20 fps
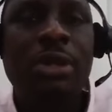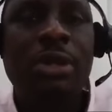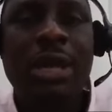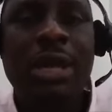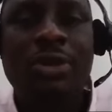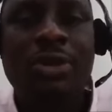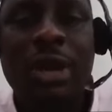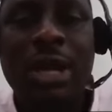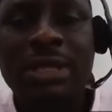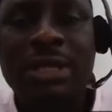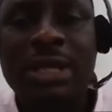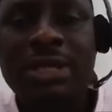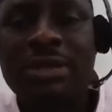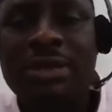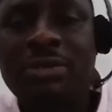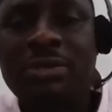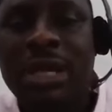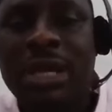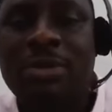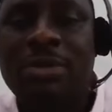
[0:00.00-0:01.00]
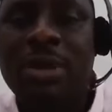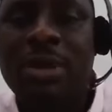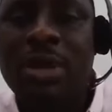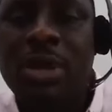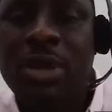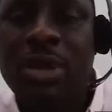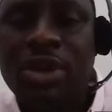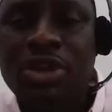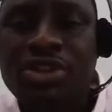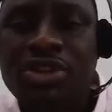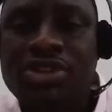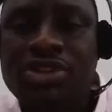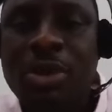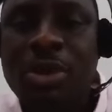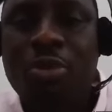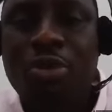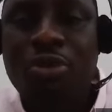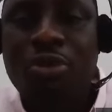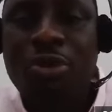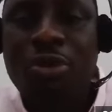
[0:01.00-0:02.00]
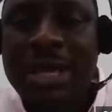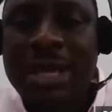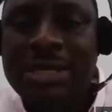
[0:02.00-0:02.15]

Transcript: and you go and take some time. Use of bureau